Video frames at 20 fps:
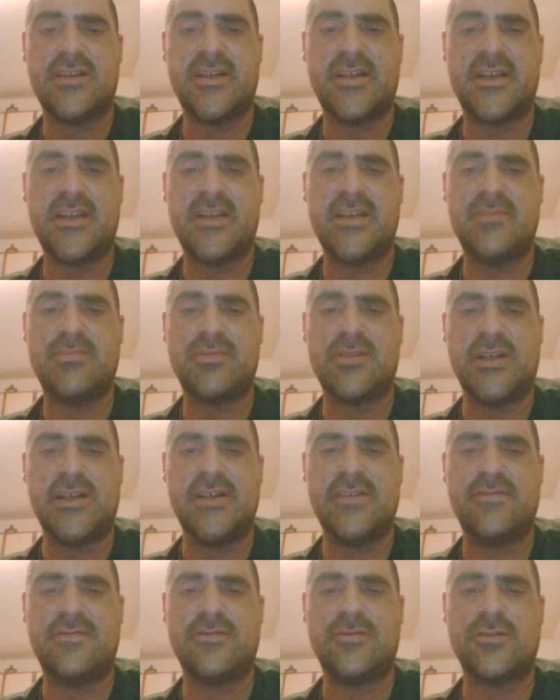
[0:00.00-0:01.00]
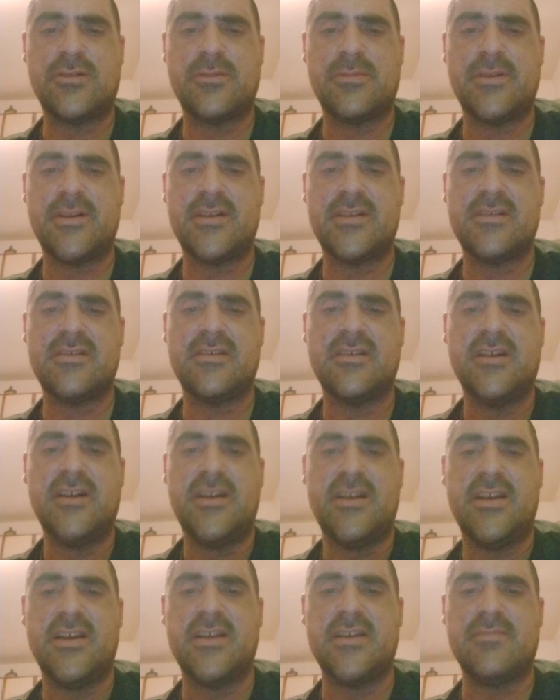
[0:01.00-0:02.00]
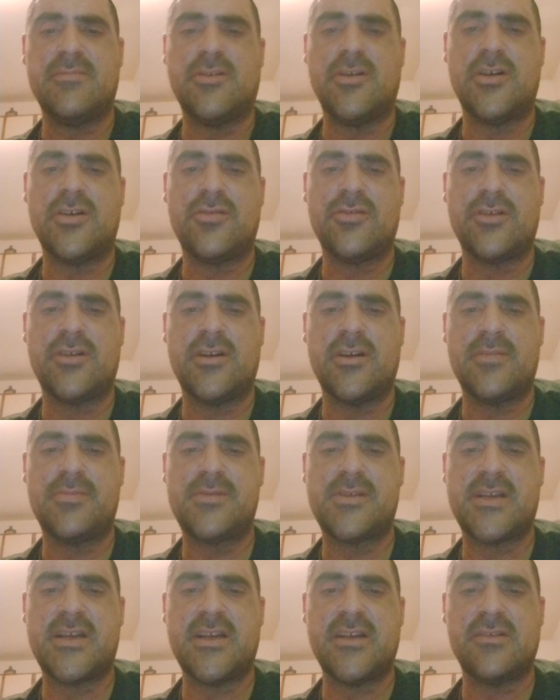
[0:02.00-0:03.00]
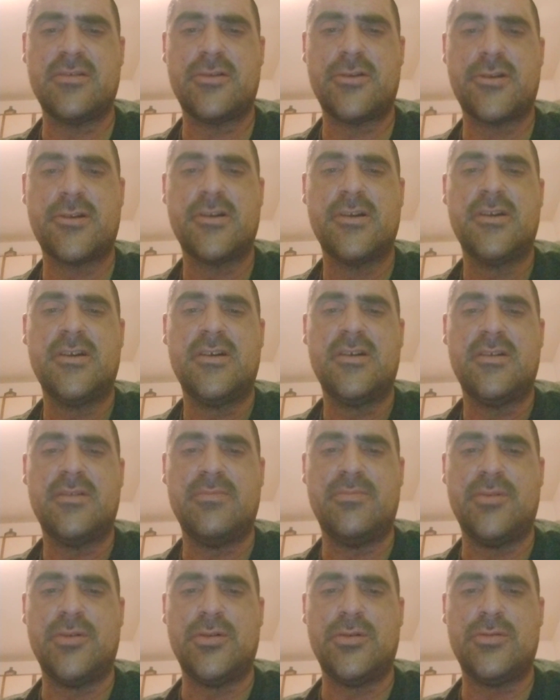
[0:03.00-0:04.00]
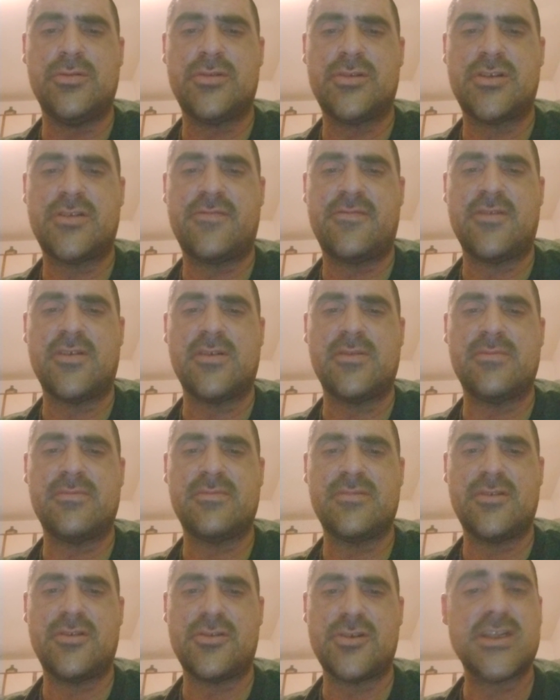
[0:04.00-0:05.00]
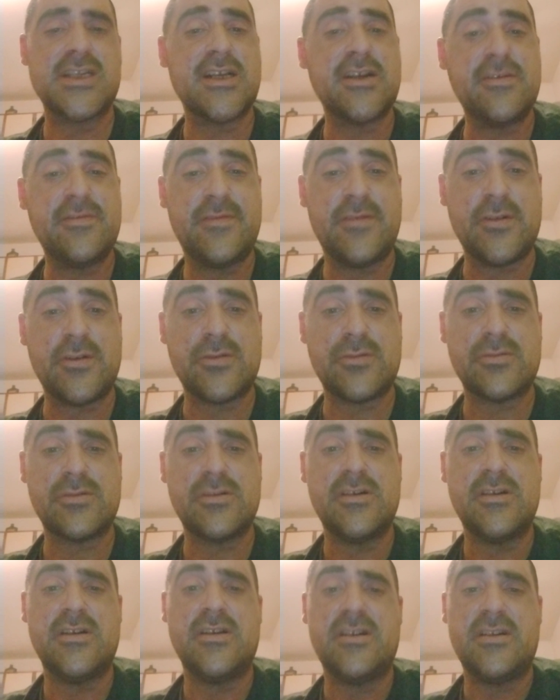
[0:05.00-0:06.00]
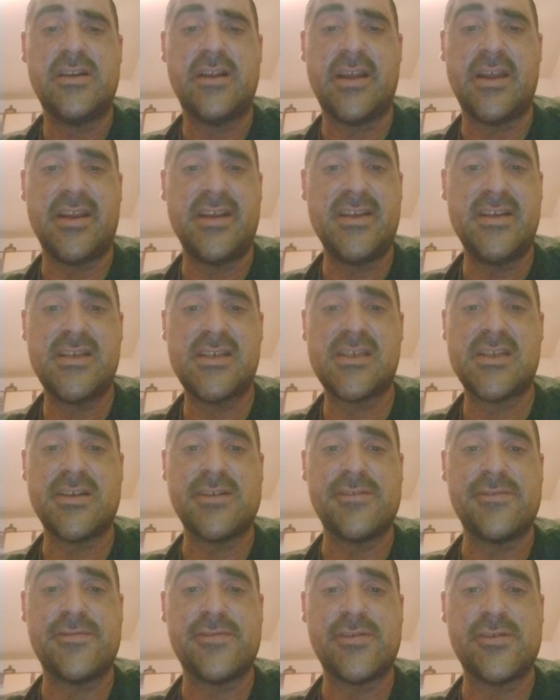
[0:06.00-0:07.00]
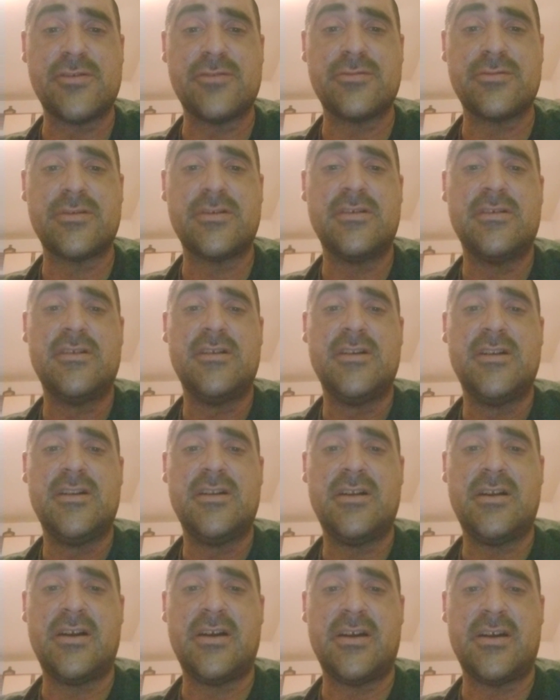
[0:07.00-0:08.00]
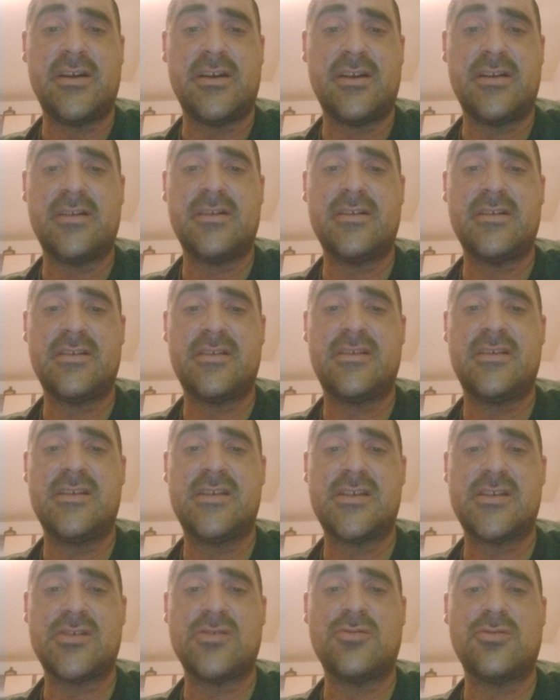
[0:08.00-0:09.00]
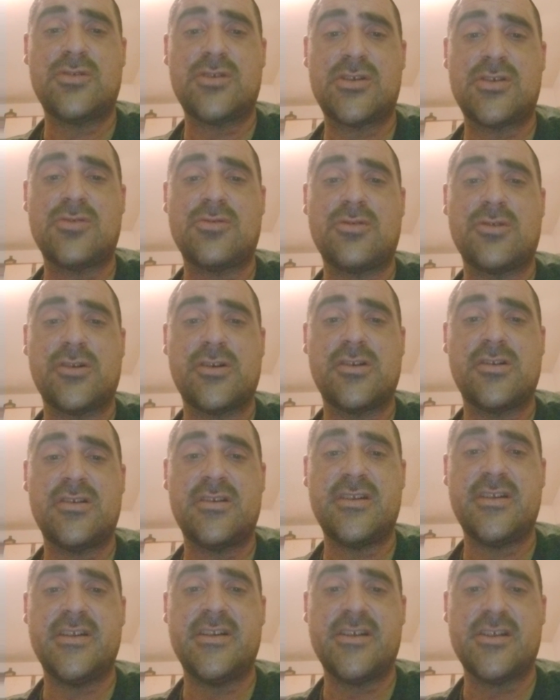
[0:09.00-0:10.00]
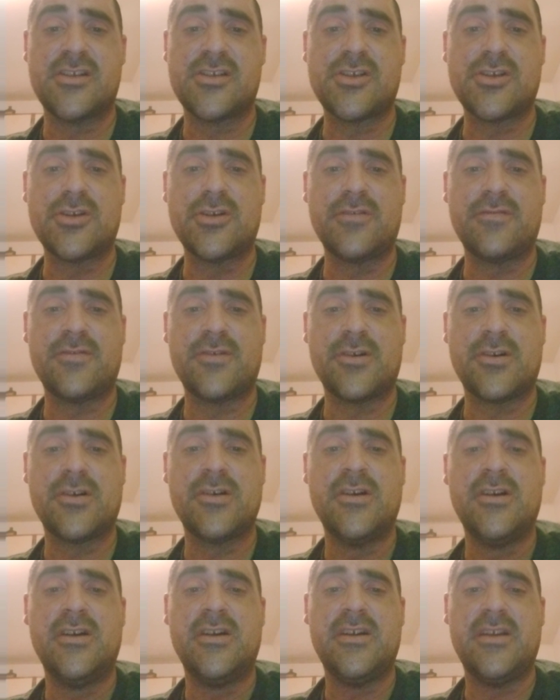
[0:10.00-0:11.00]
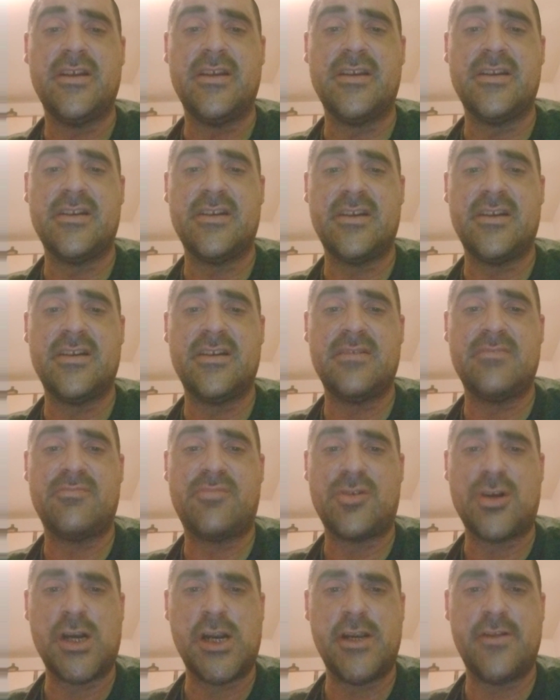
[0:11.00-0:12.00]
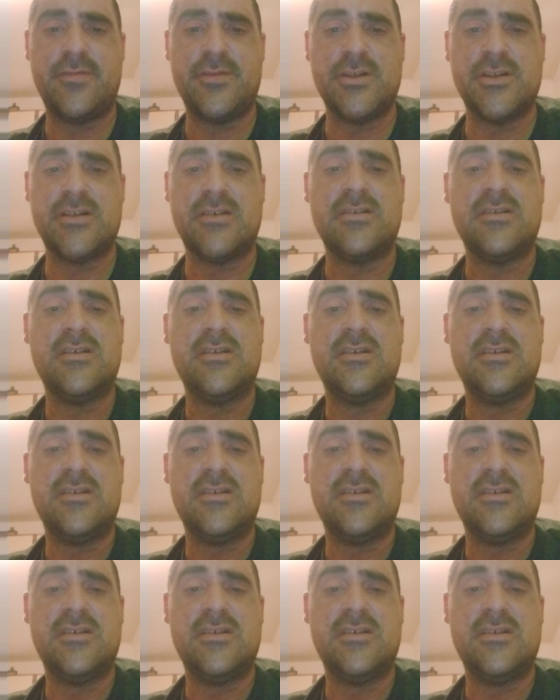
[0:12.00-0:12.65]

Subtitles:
like any platform, and a moderate upscaler boost from your cell phone, any cell phone, so stored in a server in private,